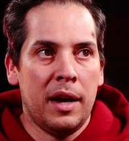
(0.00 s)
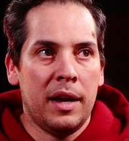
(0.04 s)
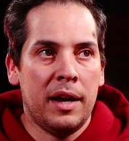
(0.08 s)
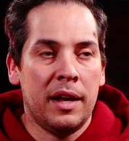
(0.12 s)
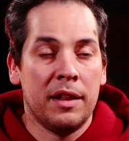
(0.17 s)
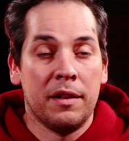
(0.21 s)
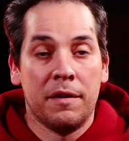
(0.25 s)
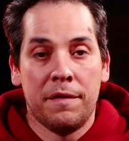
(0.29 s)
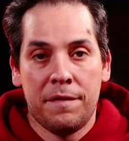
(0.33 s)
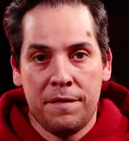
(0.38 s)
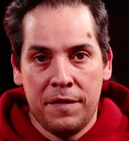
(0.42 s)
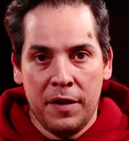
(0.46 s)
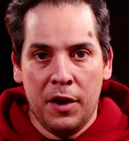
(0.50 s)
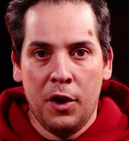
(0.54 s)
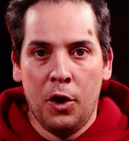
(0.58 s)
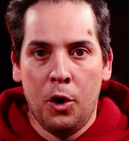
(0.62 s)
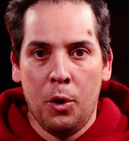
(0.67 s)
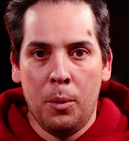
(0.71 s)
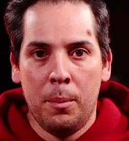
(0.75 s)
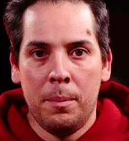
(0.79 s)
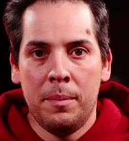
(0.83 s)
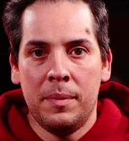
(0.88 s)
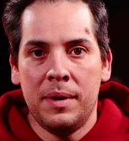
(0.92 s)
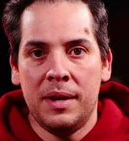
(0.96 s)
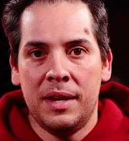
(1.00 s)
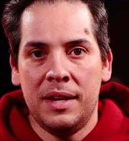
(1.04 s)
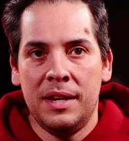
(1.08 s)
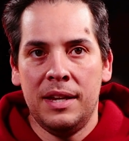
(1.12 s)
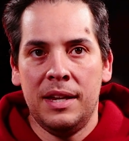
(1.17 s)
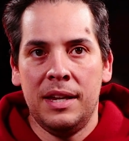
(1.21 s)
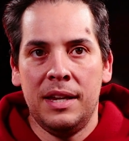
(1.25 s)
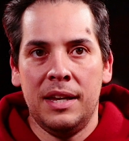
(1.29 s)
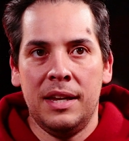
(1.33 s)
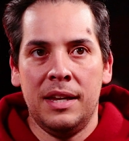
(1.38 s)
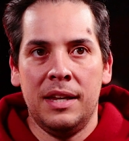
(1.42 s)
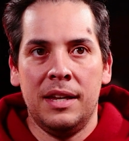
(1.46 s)
in the film
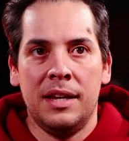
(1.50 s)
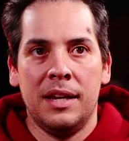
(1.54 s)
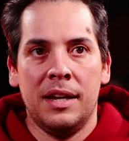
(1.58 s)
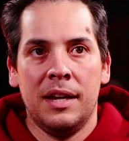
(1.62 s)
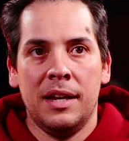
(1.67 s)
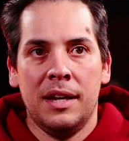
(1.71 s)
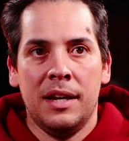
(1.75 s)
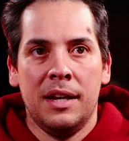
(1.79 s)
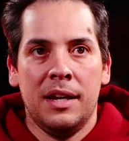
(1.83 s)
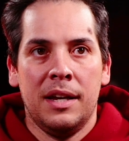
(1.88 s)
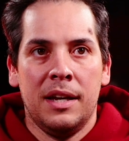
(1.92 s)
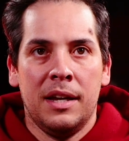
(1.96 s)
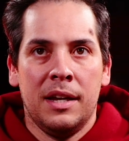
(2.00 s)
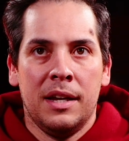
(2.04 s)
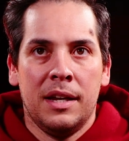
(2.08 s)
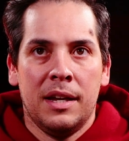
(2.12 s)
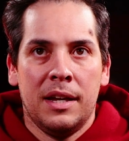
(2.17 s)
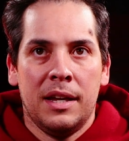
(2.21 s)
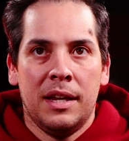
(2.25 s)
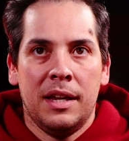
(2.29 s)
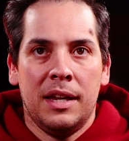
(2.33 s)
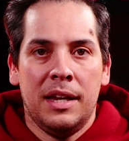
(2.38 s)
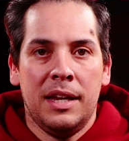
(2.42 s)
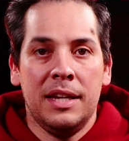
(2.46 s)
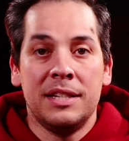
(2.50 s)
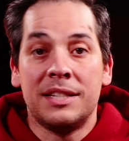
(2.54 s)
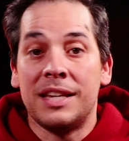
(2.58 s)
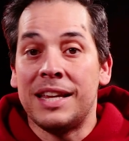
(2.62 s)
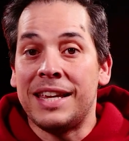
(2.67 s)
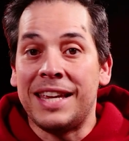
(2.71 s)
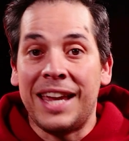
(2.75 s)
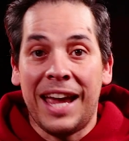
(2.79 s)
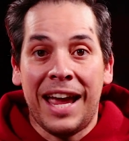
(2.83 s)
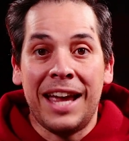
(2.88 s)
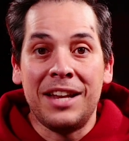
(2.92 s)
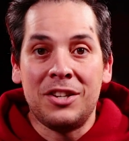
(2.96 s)
he's
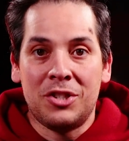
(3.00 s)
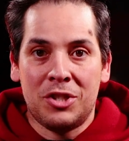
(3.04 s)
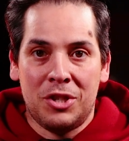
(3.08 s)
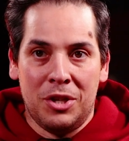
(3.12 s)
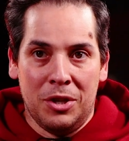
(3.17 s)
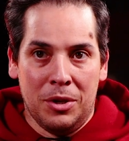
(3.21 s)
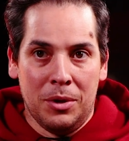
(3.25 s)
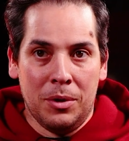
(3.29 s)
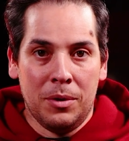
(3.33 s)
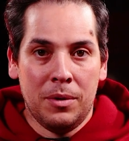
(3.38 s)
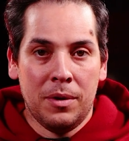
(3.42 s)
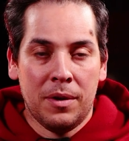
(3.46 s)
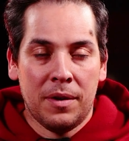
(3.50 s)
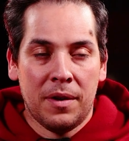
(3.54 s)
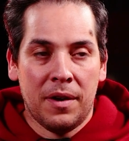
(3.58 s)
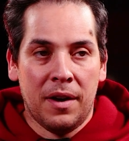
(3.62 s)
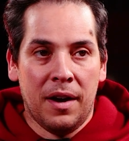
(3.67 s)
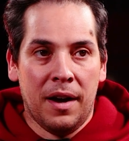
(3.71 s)
engaged to.